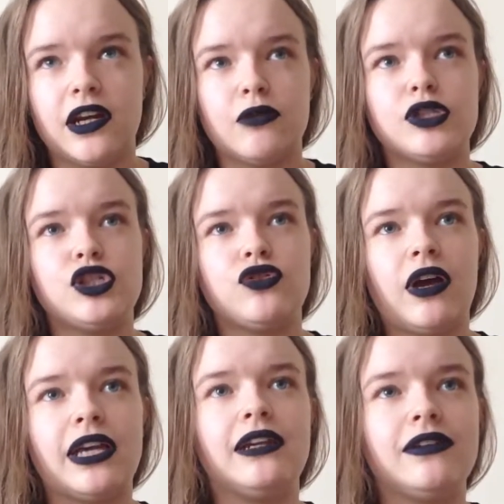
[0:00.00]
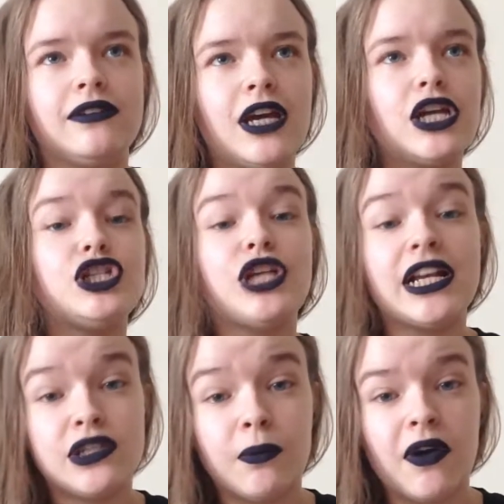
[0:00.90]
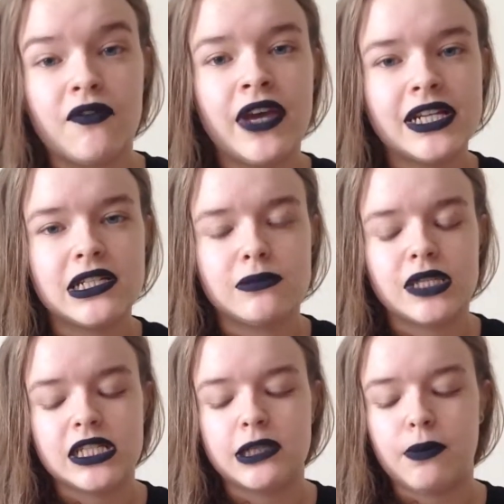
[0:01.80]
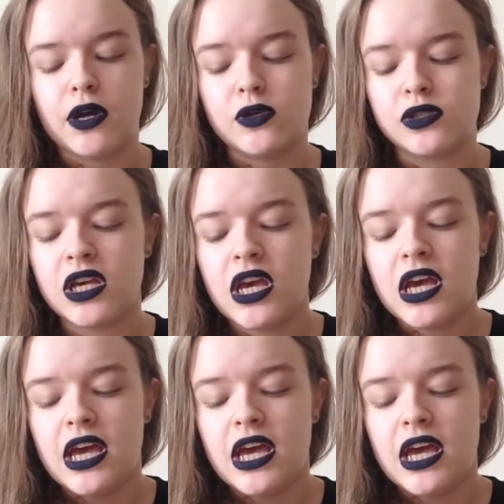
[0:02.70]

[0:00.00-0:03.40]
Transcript: you know, to try and chat up her victims, I suppose,